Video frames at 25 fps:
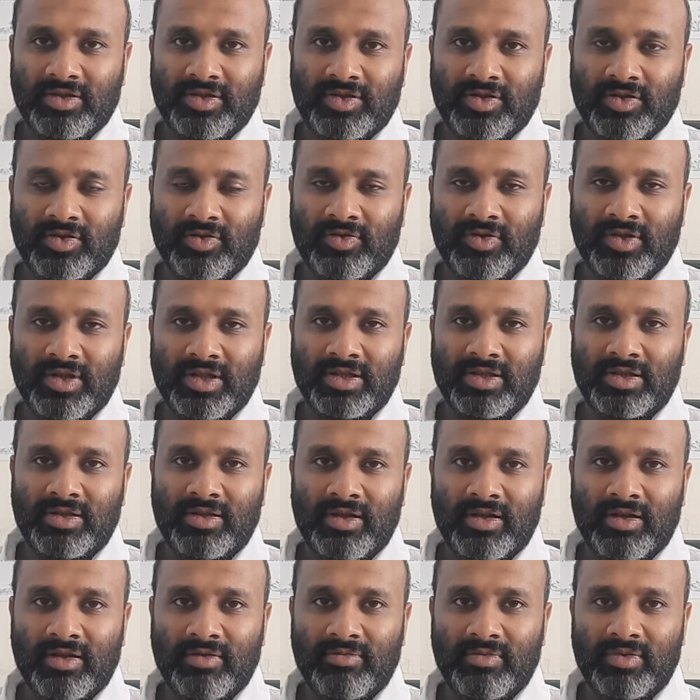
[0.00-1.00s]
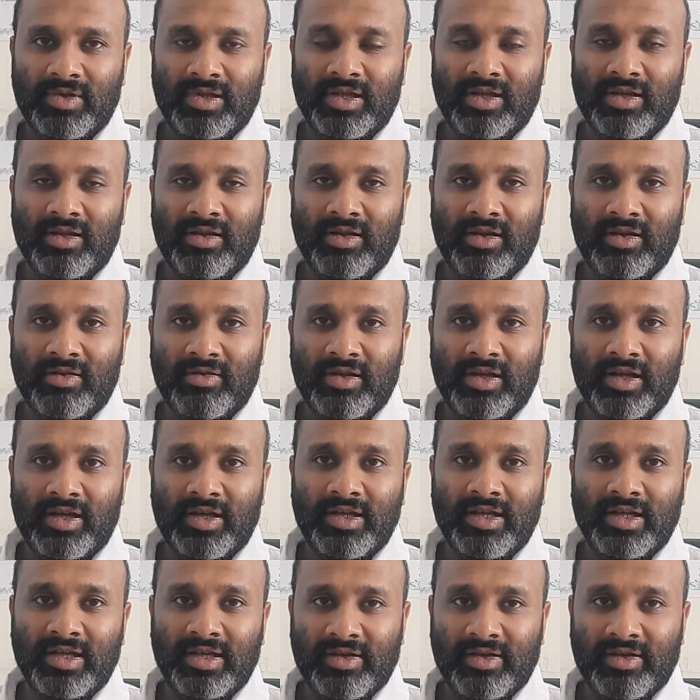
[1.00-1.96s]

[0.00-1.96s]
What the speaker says: So there's learning